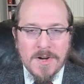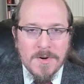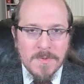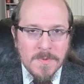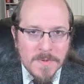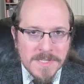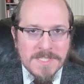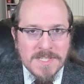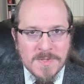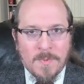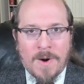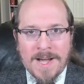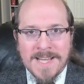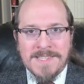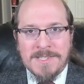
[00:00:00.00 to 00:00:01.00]
which is
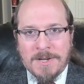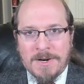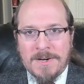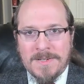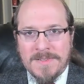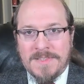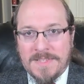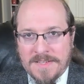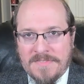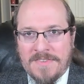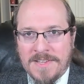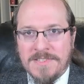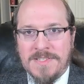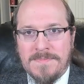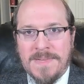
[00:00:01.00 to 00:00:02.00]
why it's called the
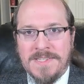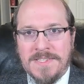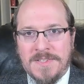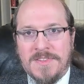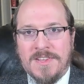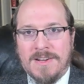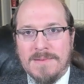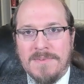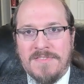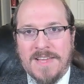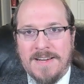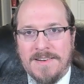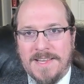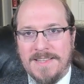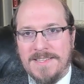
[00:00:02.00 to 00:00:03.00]
fundamental theorem of
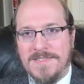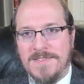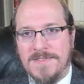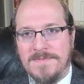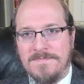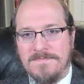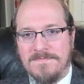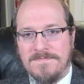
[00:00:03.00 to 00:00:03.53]
calculus.